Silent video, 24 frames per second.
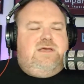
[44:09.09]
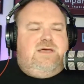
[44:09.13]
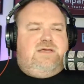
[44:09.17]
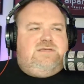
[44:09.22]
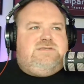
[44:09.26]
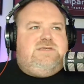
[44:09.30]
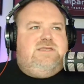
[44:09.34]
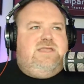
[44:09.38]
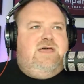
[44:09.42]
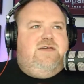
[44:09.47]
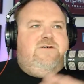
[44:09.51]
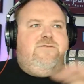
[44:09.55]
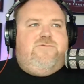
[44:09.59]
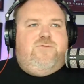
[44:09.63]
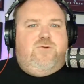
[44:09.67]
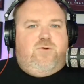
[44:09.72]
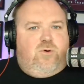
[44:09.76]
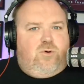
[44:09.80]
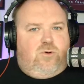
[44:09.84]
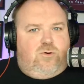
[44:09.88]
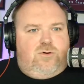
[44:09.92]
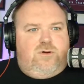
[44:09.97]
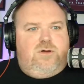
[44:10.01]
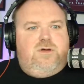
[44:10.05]
So
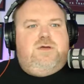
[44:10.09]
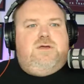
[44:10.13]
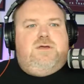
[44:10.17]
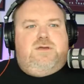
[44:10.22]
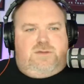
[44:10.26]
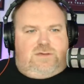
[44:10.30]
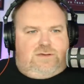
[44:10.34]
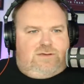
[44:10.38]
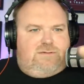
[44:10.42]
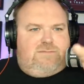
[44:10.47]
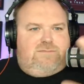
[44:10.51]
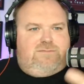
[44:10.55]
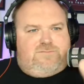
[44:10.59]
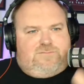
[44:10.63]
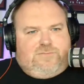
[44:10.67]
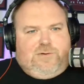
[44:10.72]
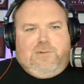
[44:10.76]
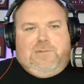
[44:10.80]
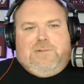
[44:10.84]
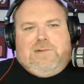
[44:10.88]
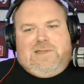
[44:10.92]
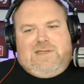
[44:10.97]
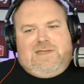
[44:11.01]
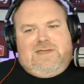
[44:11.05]
therefore,
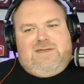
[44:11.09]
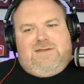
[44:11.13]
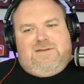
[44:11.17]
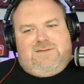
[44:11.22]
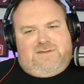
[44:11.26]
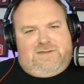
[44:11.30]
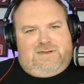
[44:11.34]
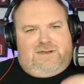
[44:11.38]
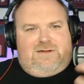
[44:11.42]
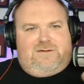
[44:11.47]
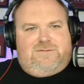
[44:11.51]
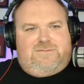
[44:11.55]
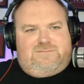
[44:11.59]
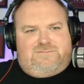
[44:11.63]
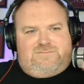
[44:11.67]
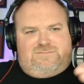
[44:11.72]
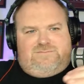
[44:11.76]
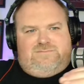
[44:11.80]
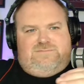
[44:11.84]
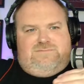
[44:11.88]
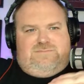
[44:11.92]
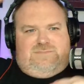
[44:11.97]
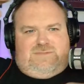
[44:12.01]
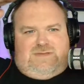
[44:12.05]
probably, you know,
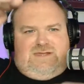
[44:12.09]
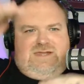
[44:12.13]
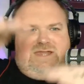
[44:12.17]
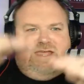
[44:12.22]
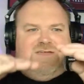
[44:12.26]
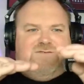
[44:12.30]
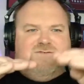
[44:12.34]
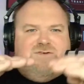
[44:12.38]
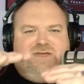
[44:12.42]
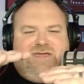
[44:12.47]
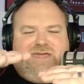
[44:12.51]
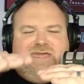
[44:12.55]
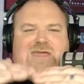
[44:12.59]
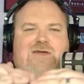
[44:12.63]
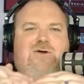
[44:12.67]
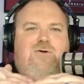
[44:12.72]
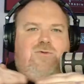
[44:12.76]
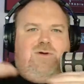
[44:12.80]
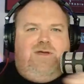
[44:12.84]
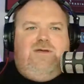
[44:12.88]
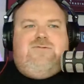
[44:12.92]
an even keel.